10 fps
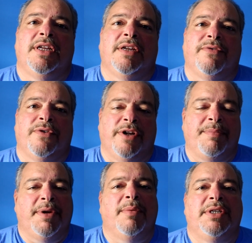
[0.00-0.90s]
for an
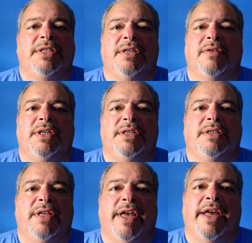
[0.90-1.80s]
upcoming
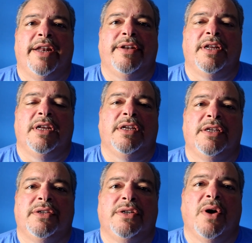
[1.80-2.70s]
series that
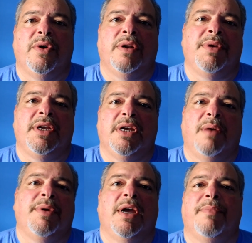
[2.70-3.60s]
is going to be
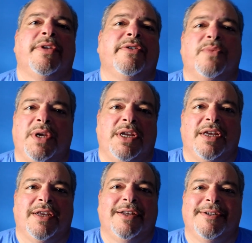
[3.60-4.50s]
coming up this
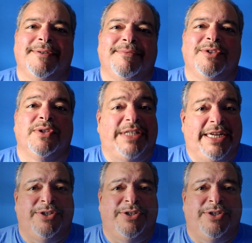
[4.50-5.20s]
week. So stay